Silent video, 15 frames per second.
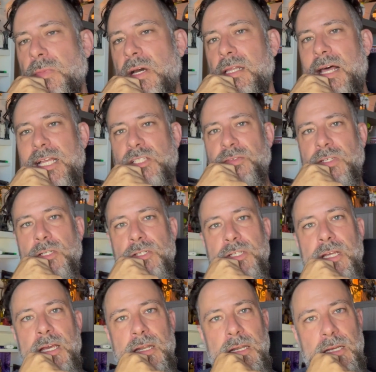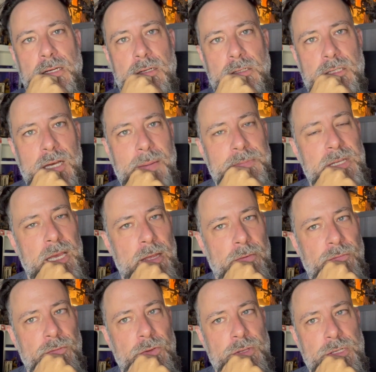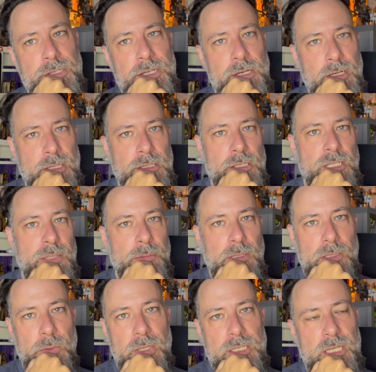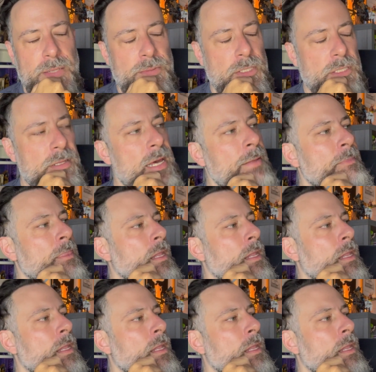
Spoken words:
last figure standing top 10 for this year because it seemed like the right time to do that.